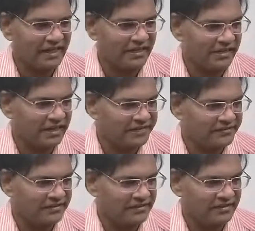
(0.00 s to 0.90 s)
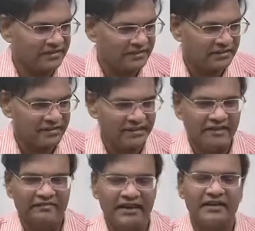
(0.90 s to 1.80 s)
recordings.
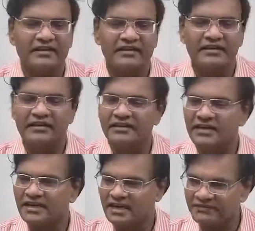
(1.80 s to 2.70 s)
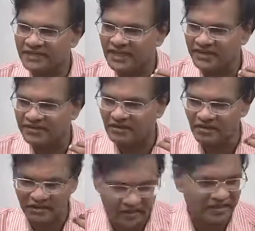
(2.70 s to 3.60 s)
When the traffic lights
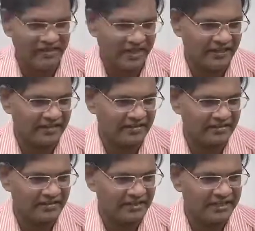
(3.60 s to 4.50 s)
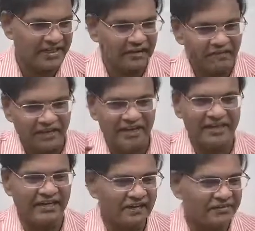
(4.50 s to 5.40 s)
are not there, you have
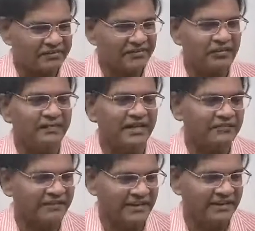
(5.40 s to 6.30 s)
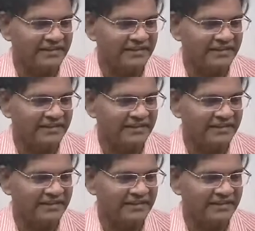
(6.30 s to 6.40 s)
violated, so you pay the fine.